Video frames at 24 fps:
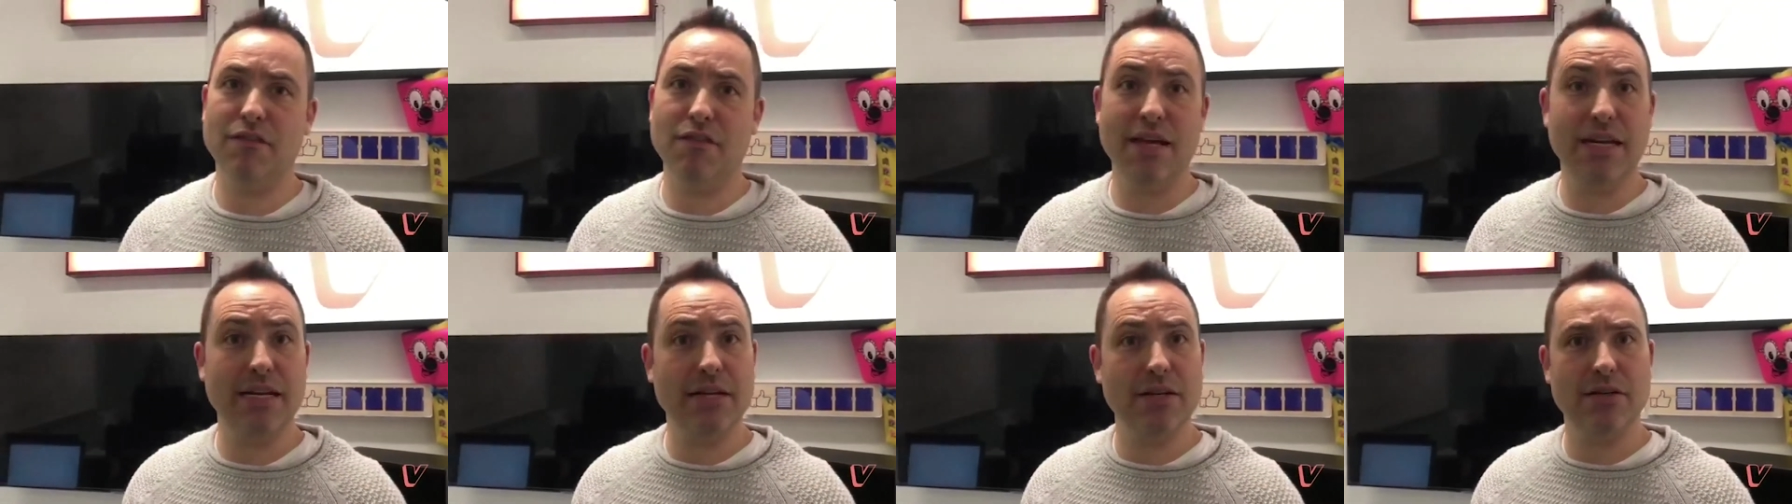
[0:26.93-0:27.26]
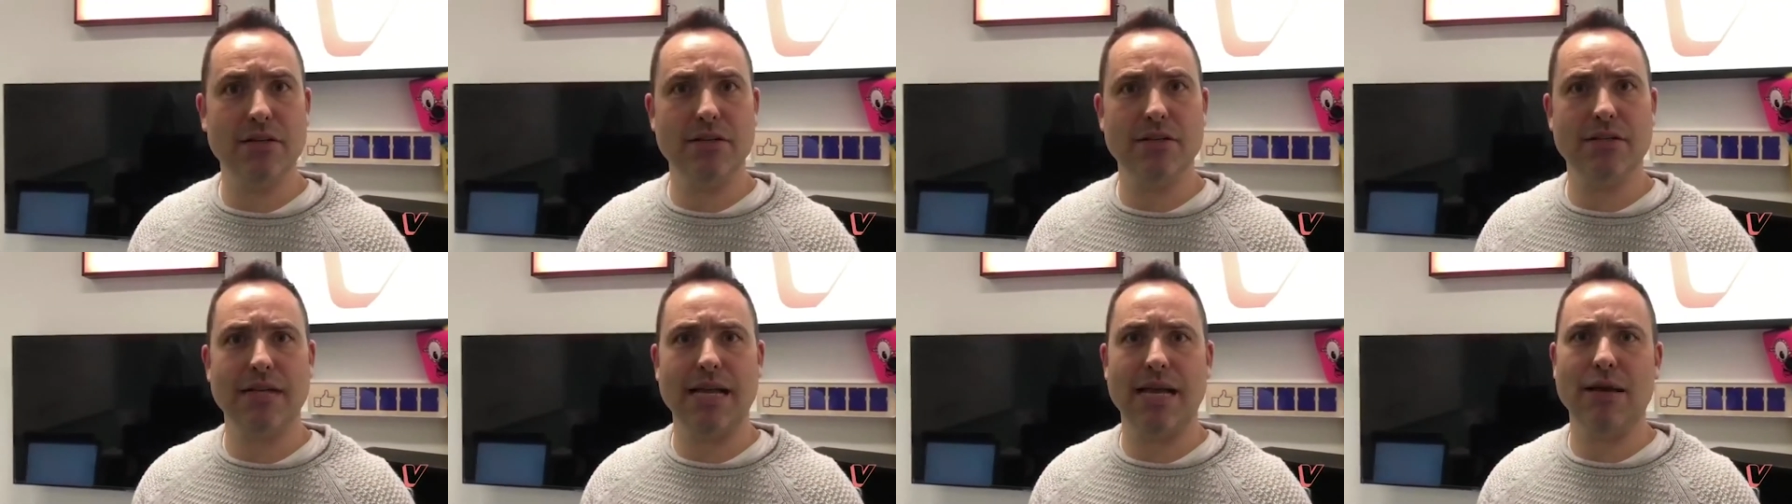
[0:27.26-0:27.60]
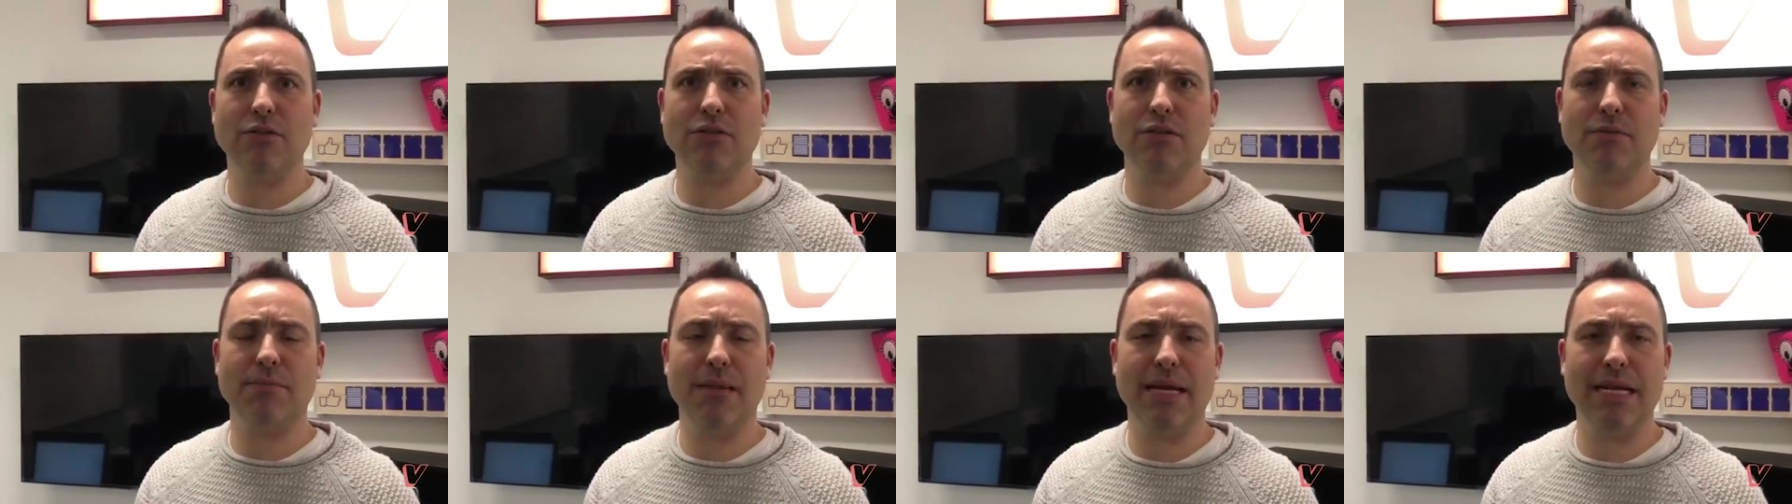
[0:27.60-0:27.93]
vendors, how
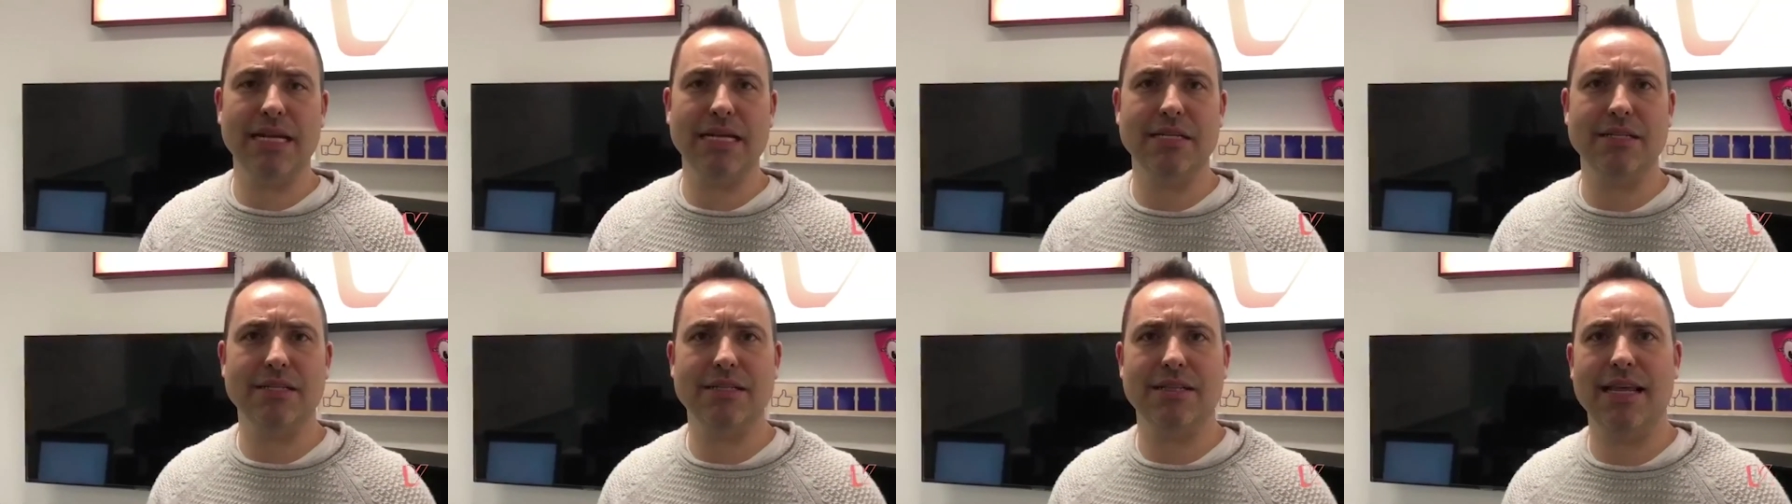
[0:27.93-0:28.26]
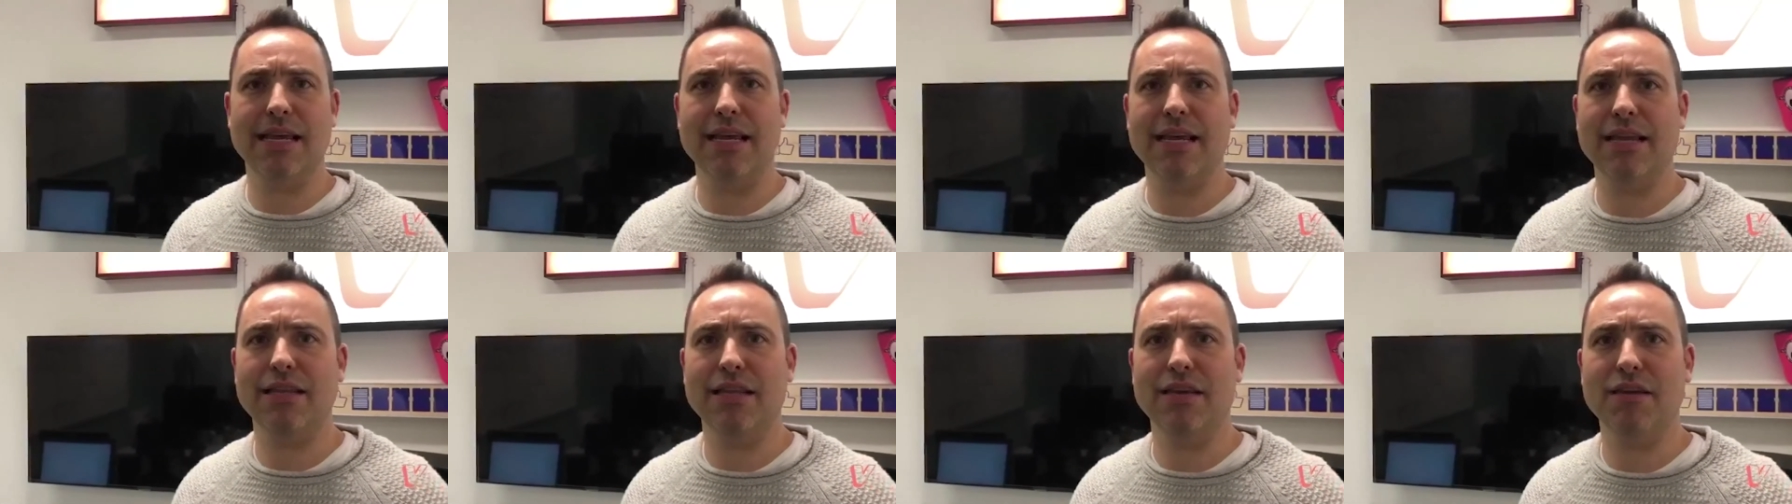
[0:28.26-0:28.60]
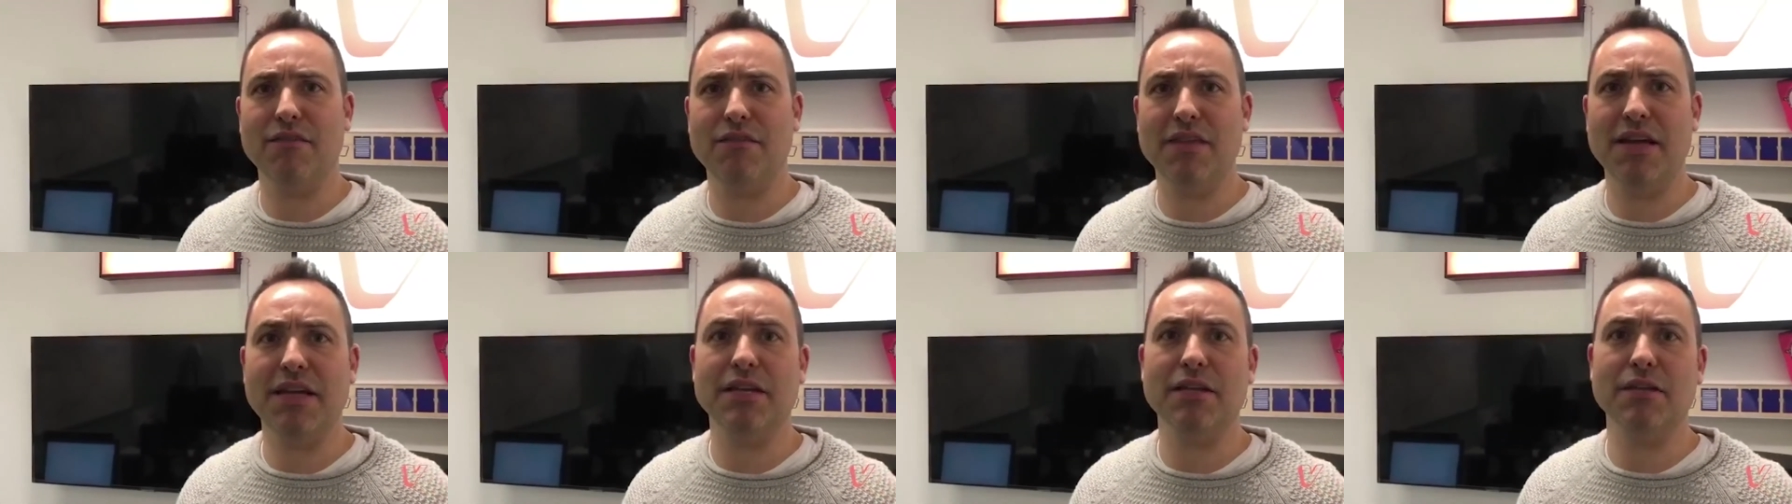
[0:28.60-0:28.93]
to manage their,
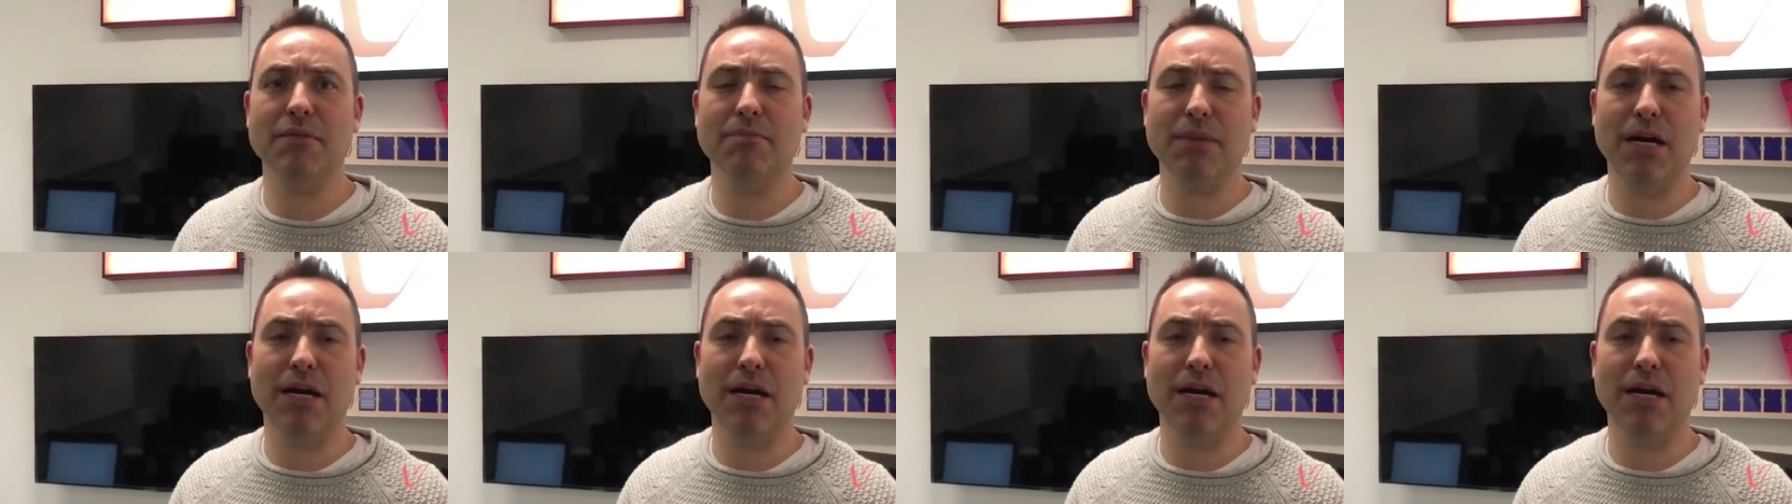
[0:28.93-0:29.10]
their vendor